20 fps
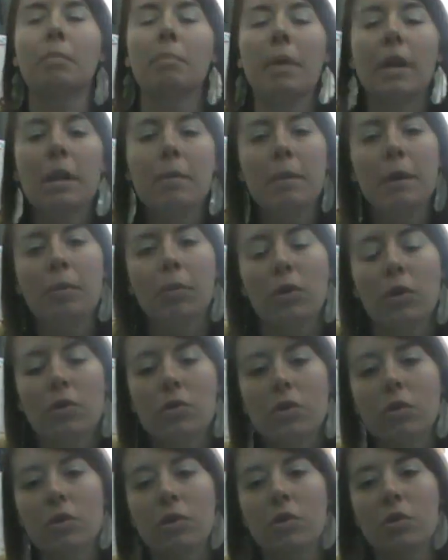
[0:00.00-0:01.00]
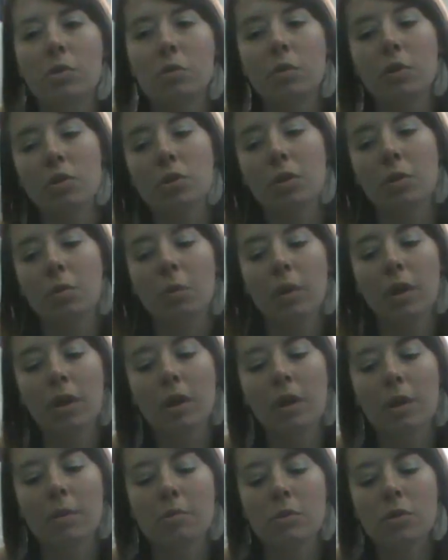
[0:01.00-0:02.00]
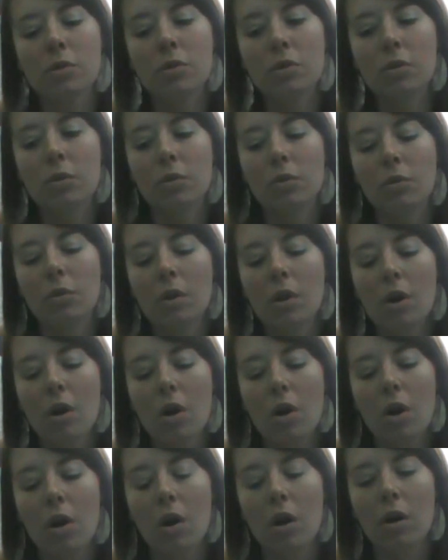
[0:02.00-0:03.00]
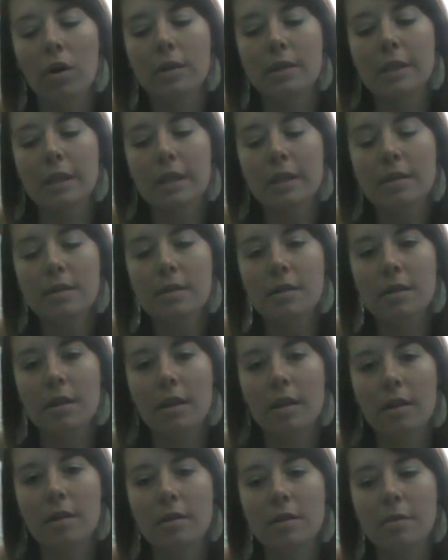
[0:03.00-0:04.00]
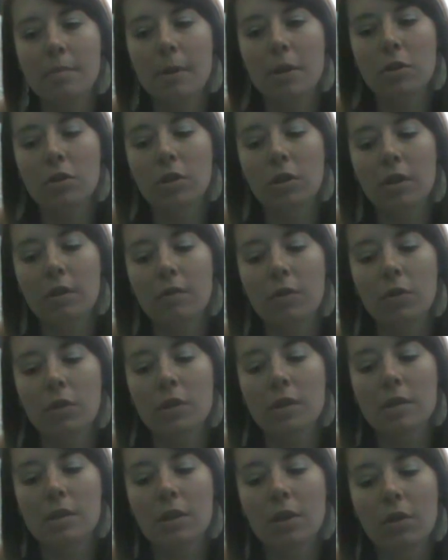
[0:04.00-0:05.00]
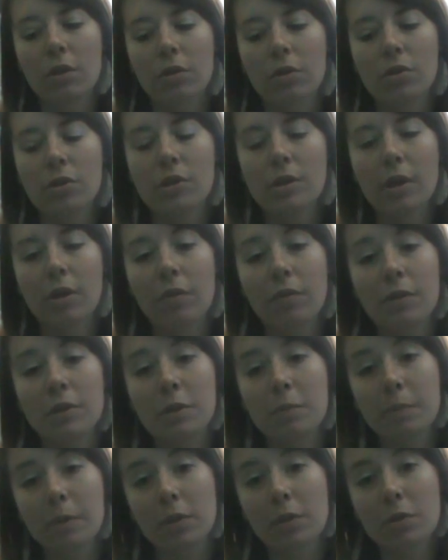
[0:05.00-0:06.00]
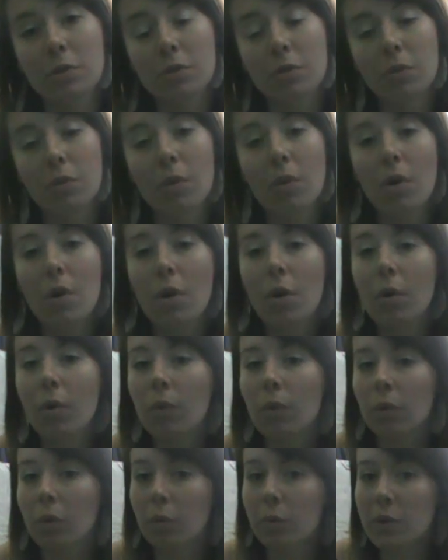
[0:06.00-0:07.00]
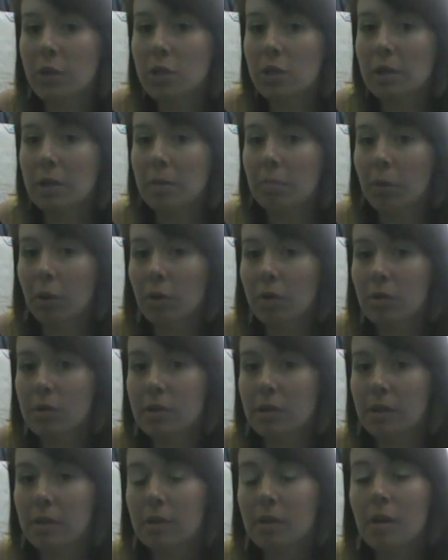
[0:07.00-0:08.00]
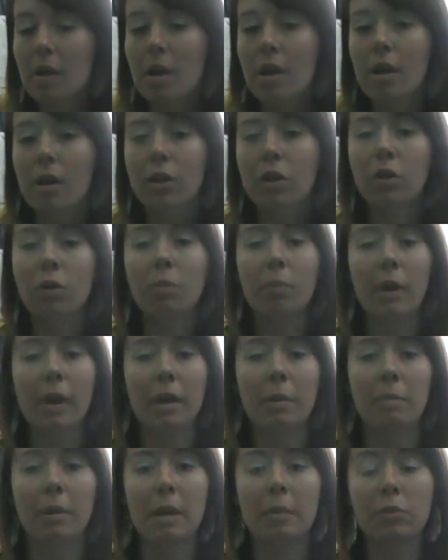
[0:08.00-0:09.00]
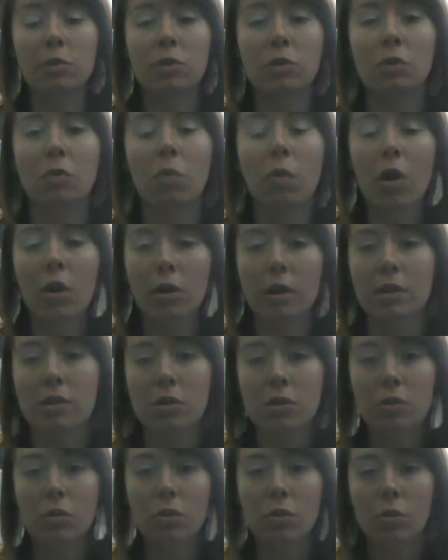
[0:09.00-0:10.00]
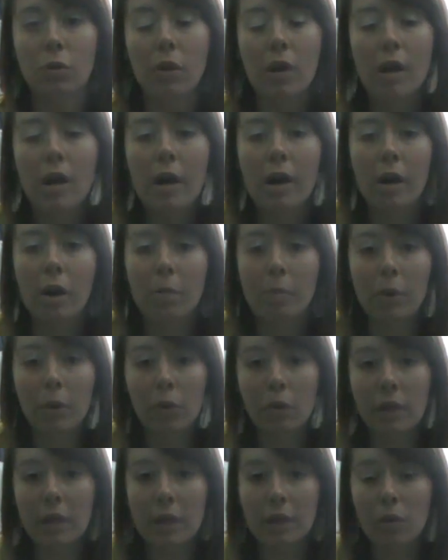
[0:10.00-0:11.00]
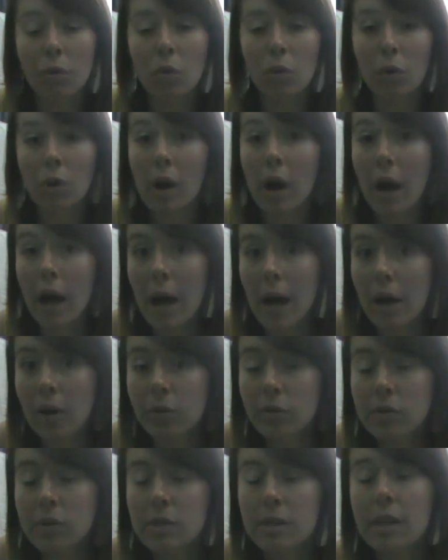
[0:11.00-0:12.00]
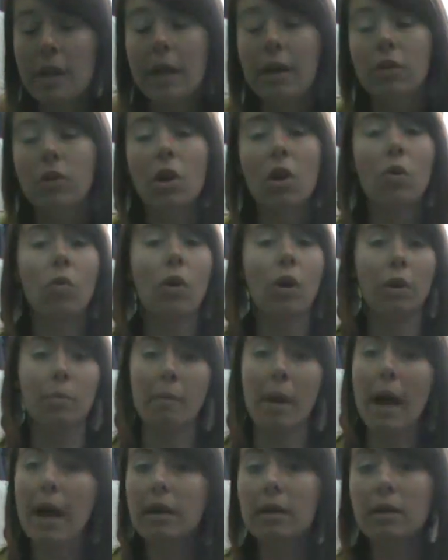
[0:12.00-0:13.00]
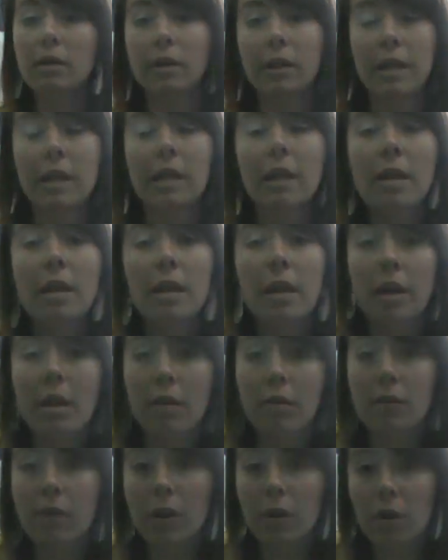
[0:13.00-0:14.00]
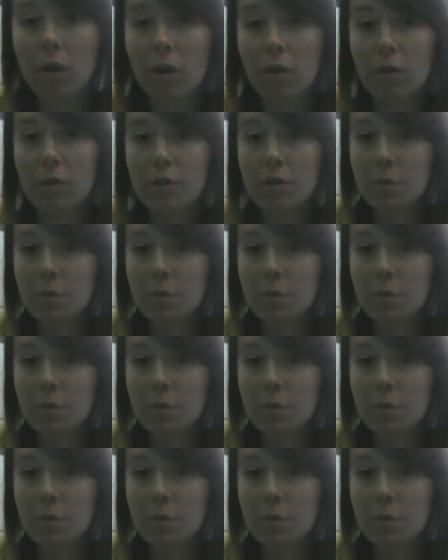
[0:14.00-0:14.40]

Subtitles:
many people use their intuition when it comes to hauntings, and especially if you consider yourself a spiritual or witchy person, you might be able to walk into a building or a house and know automatically if there are